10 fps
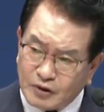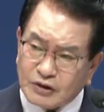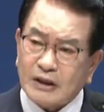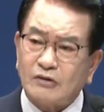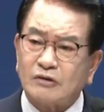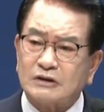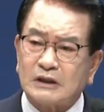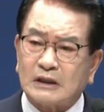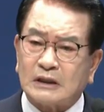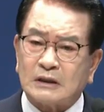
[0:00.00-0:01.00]
If you look
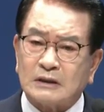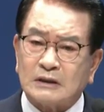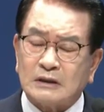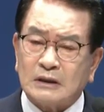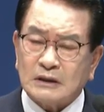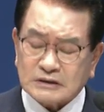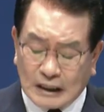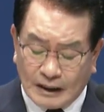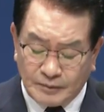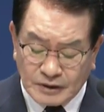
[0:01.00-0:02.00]
at the status
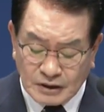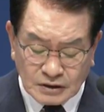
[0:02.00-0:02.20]
of